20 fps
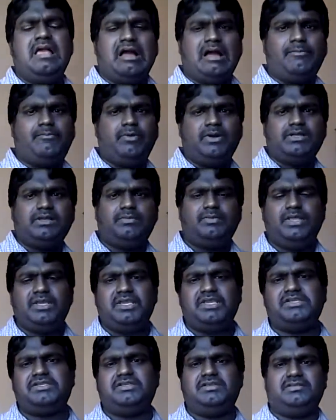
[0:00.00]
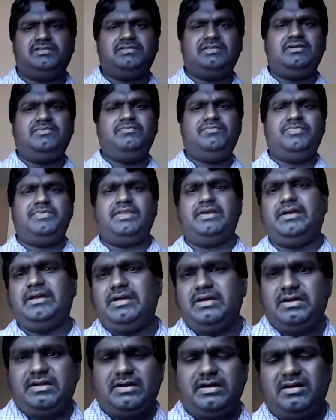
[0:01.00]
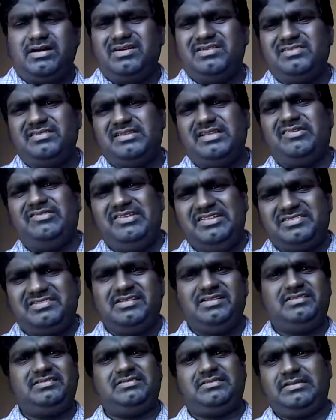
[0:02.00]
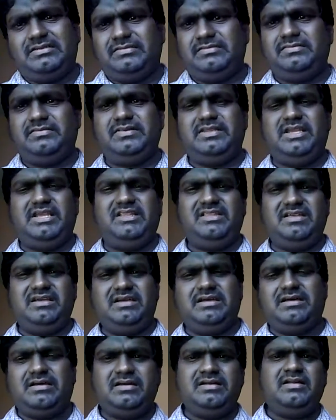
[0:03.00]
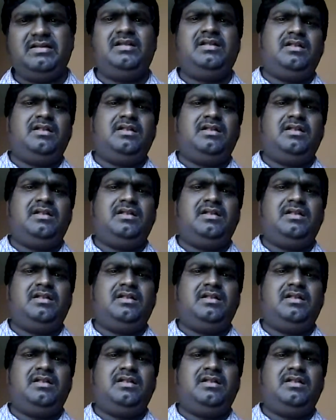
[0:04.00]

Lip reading: Upward communication, they have discussed in the